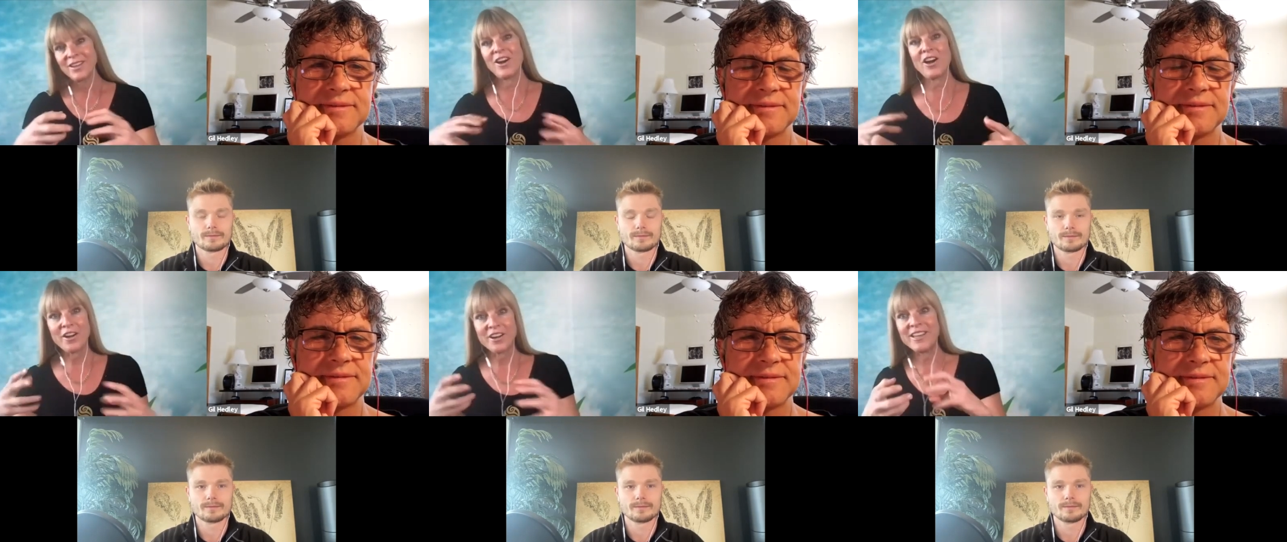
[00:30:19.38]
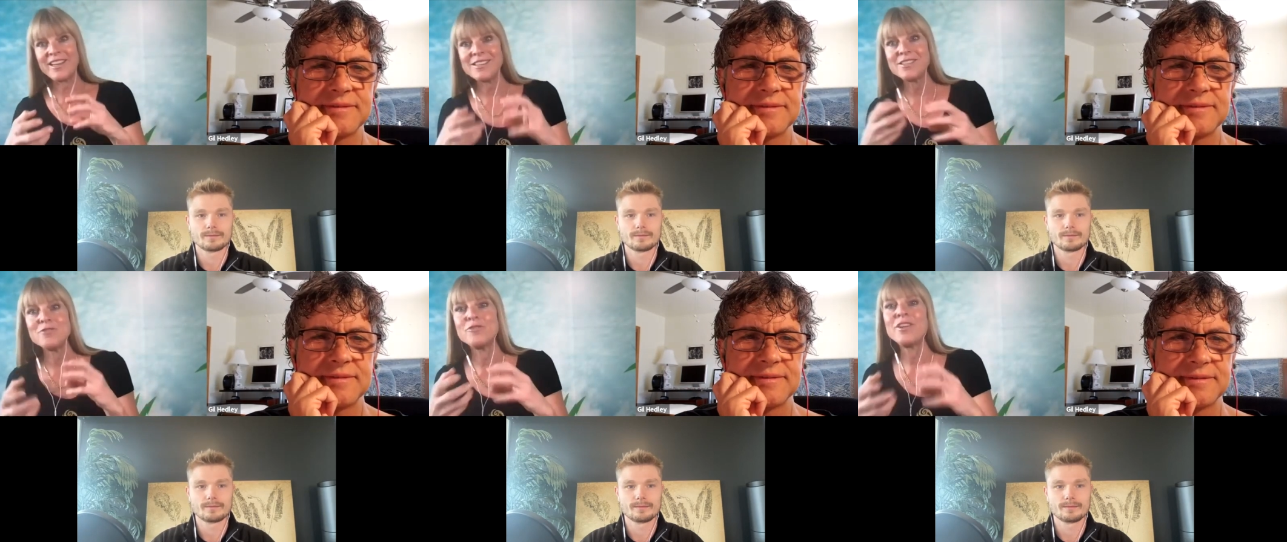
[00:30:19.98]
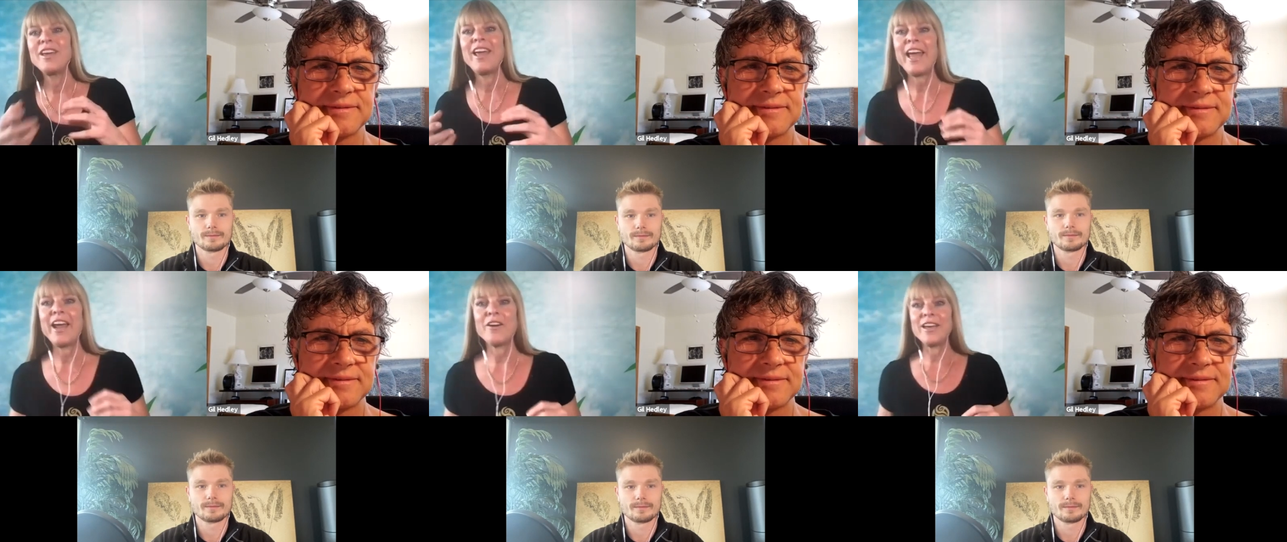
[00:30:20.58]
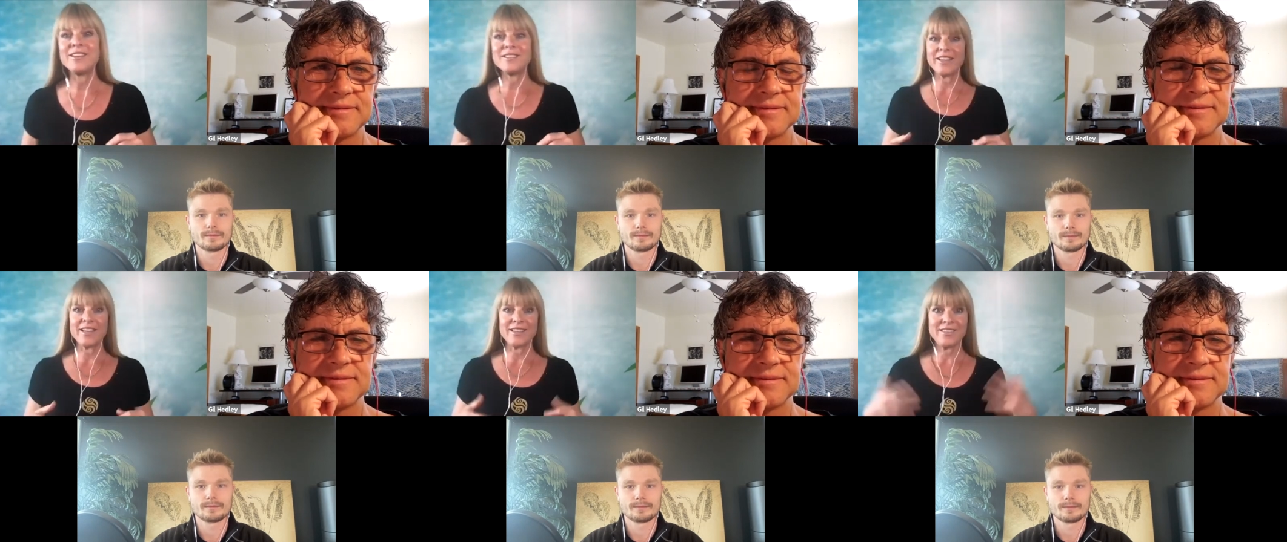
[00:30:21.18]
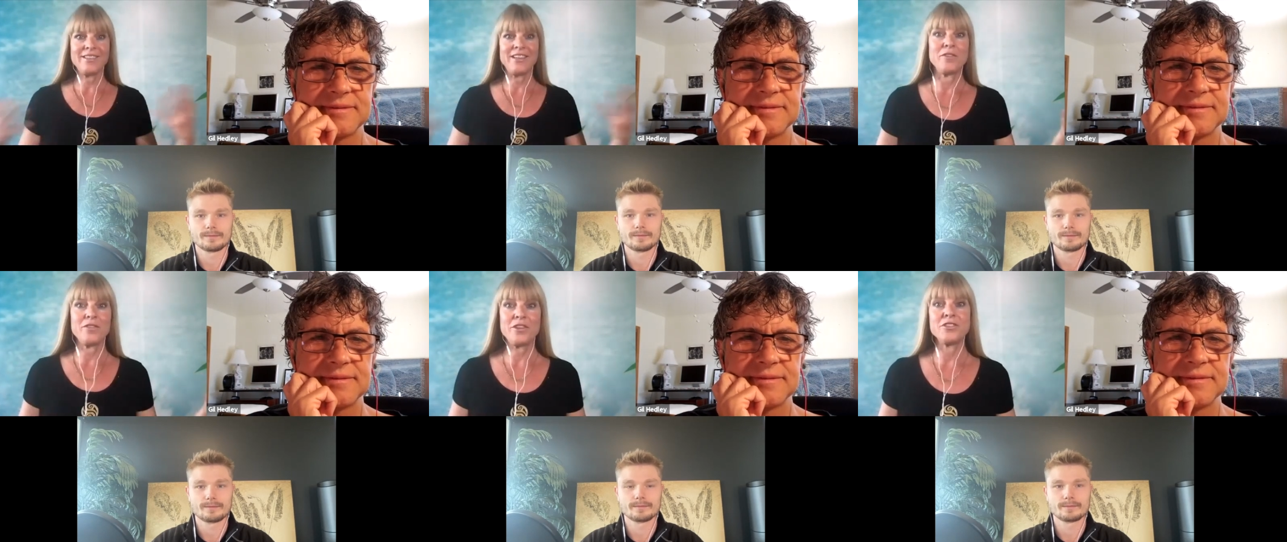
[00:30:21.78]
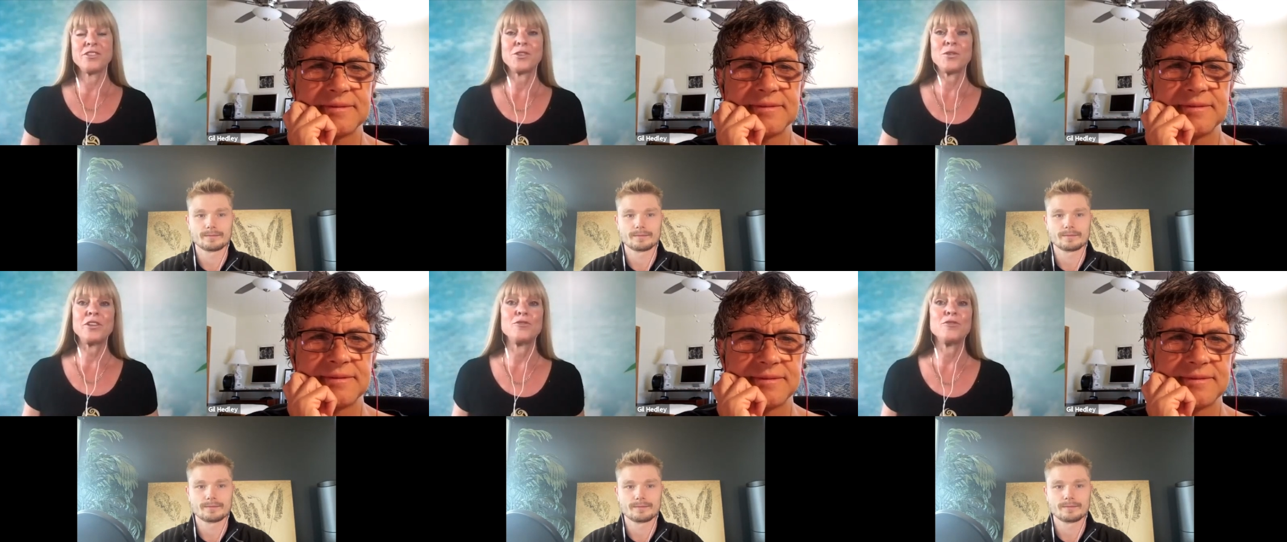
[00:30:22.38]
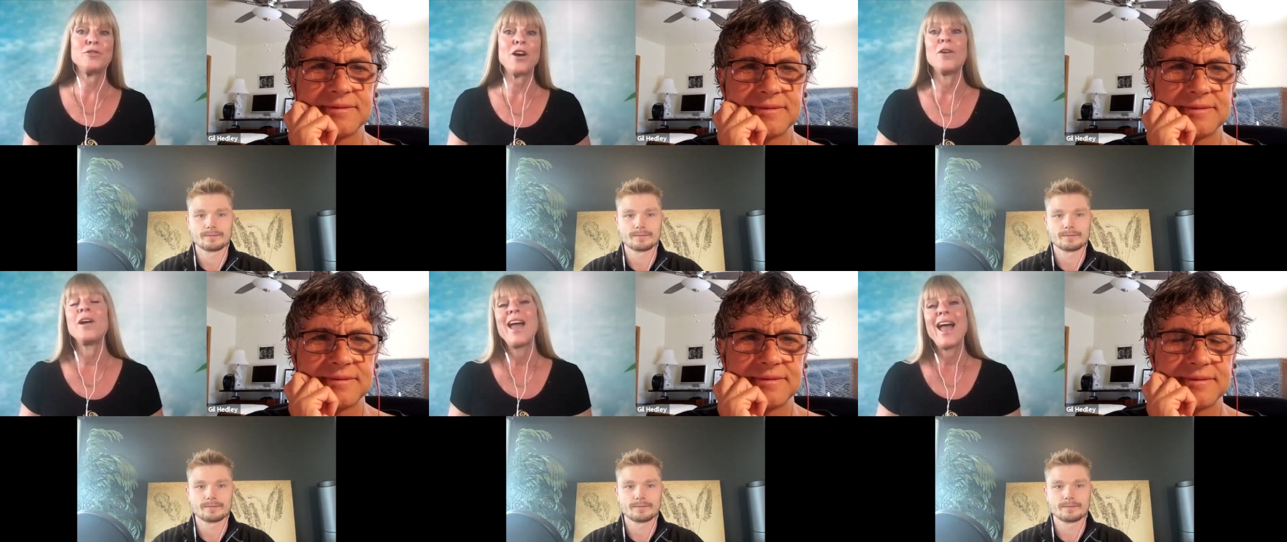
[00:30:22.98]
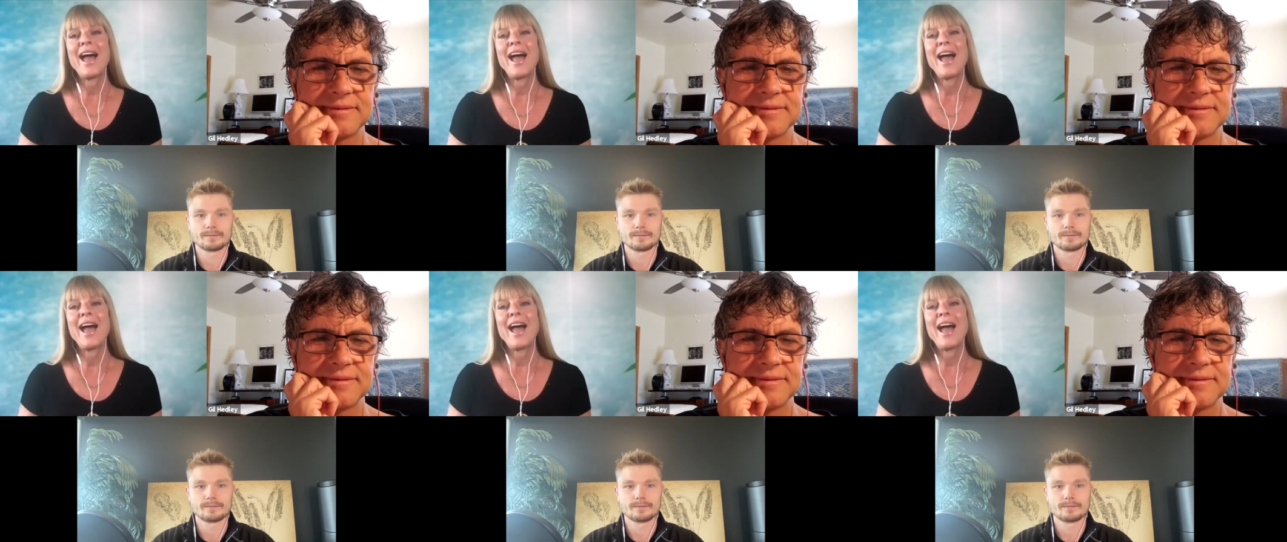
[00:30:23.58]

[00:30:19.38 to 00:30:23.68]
Speaker 1: hard adhesive areas that you know there's so little flow